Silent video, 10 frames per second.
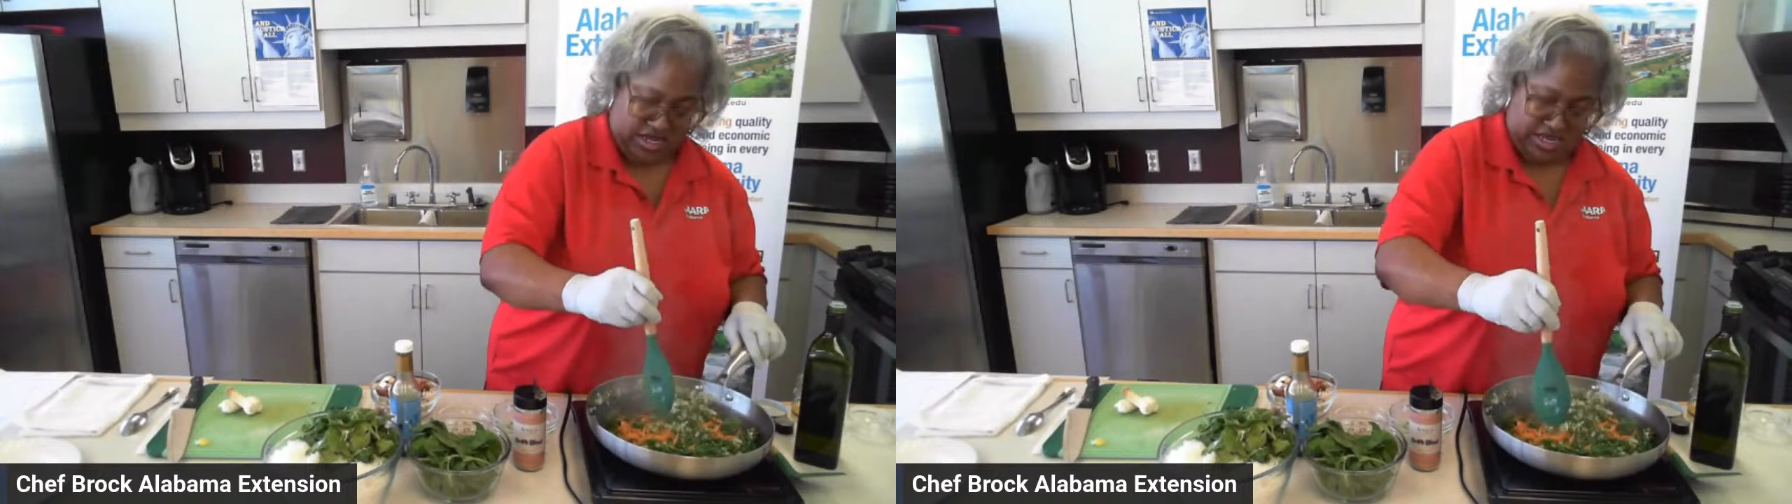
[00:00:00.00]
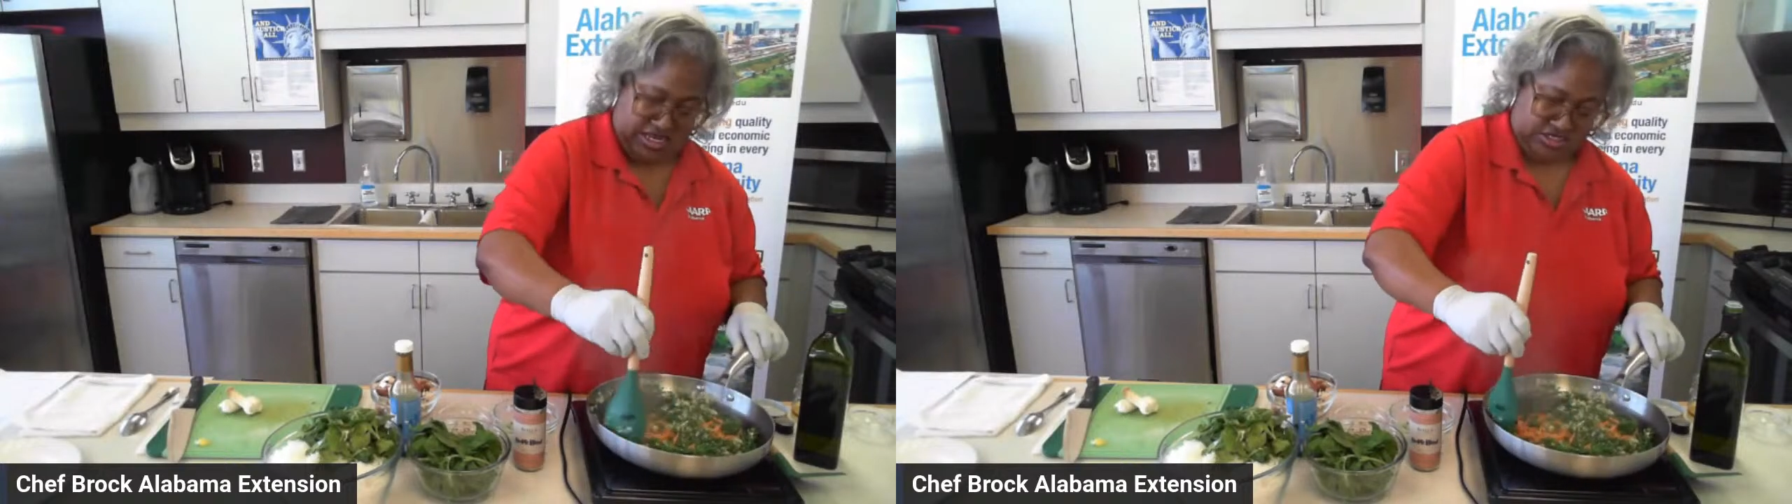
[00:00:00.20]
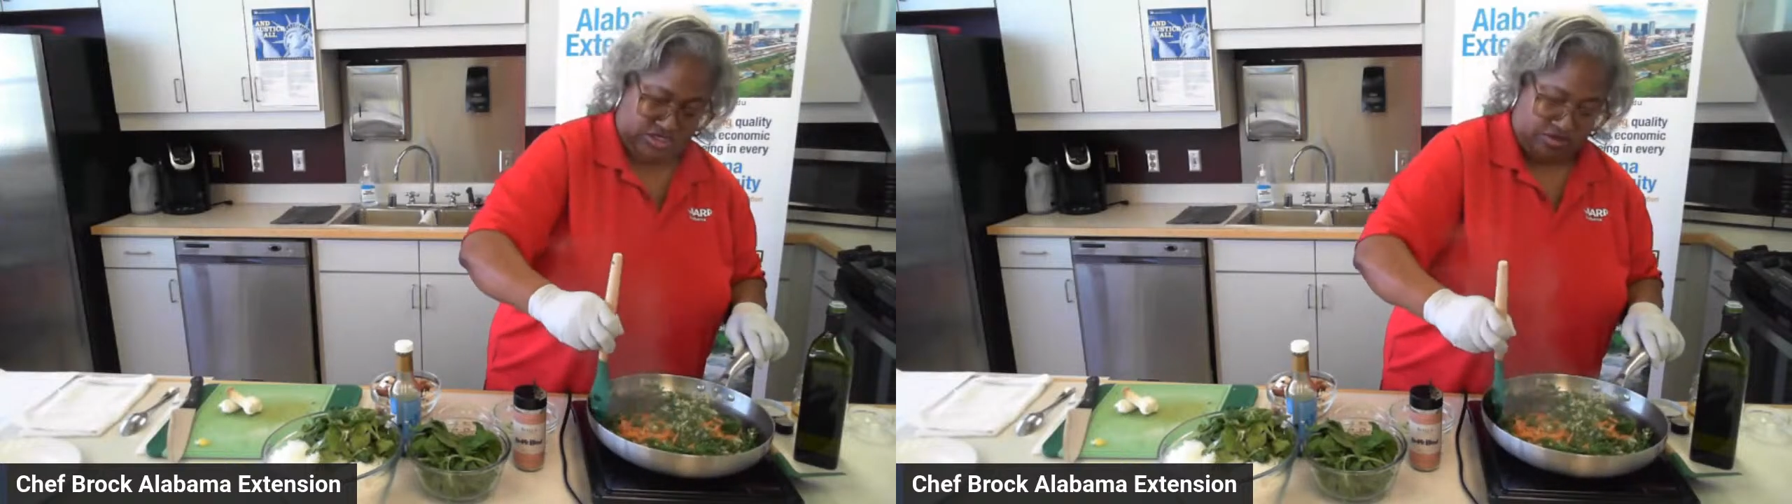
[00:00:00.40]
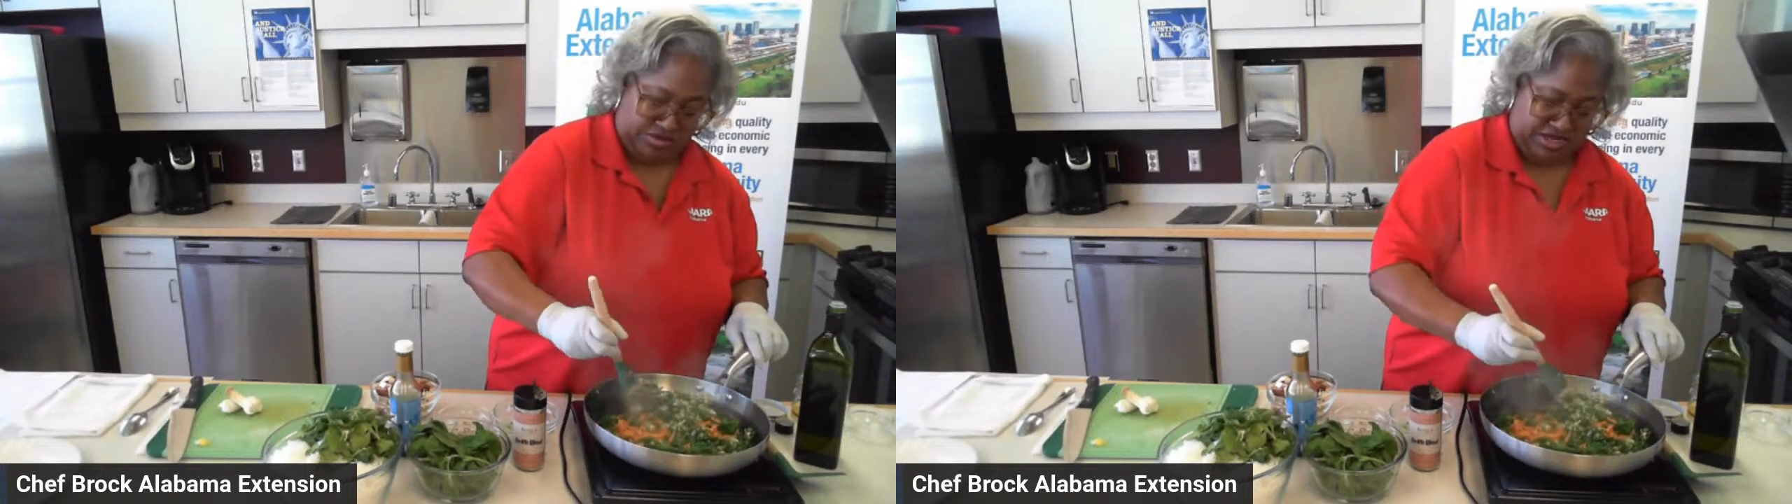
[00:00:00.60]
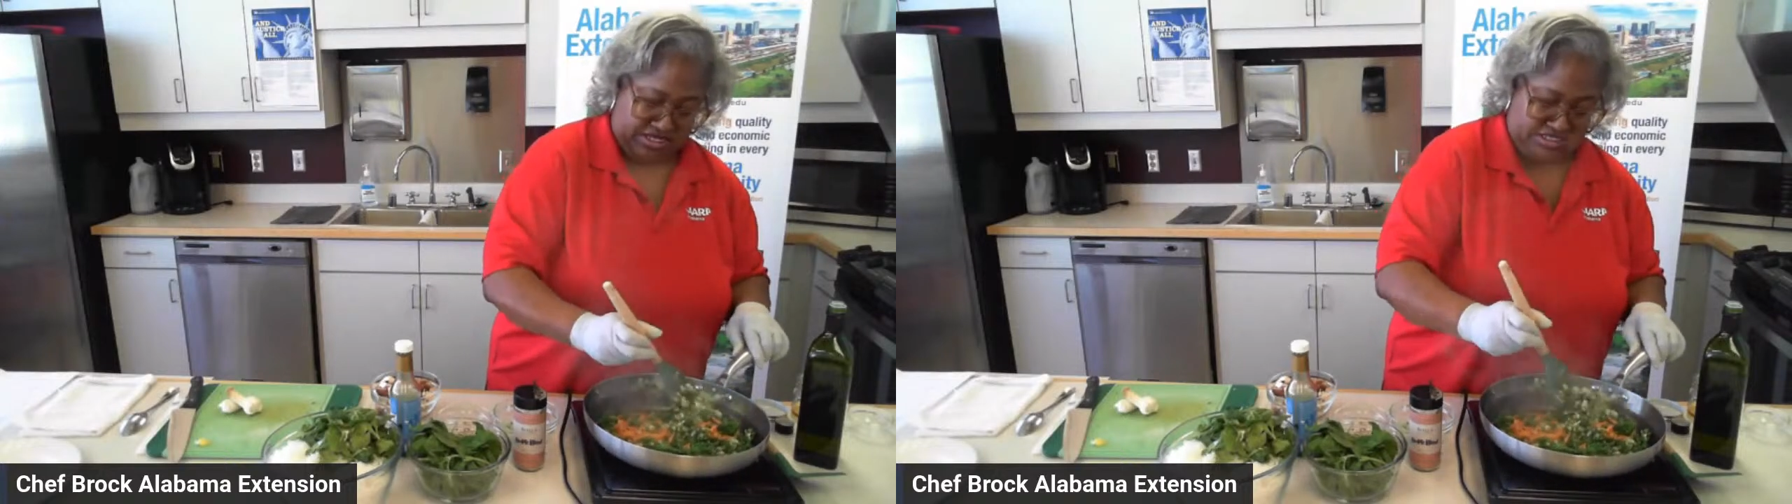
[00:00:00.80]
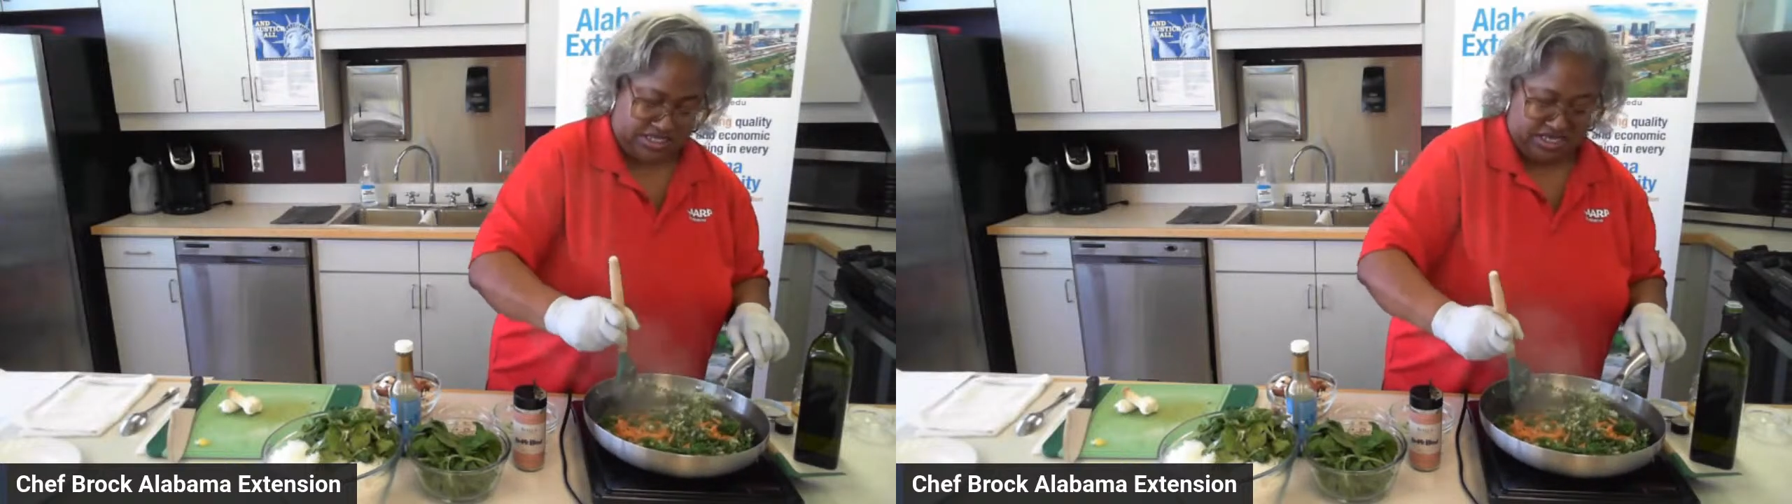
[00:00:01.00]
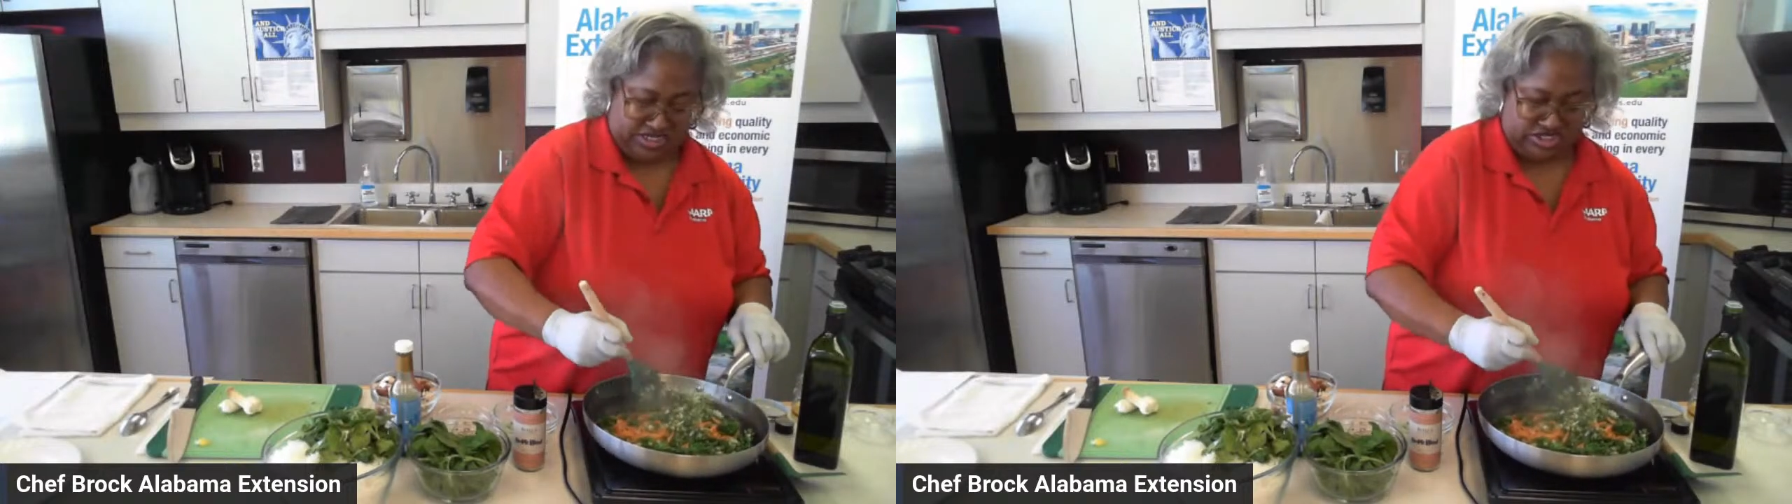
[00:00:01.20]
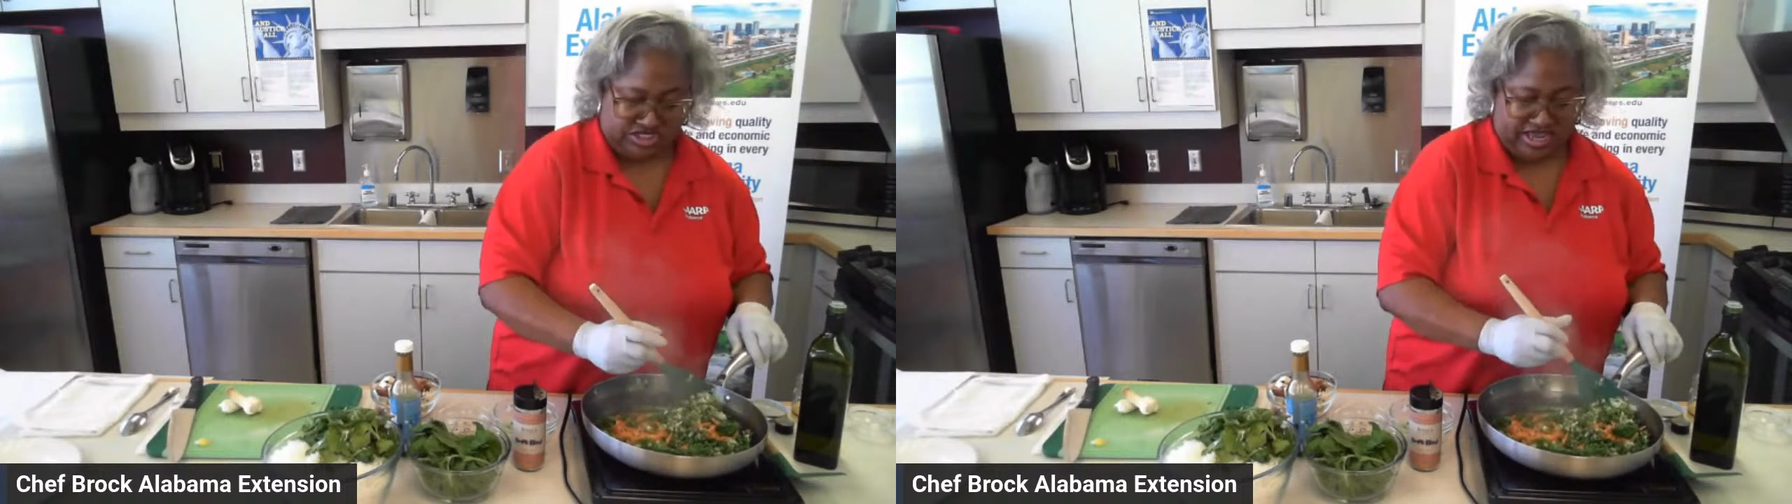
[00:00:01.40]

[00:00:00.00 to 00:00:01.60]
And so the biggest thing is just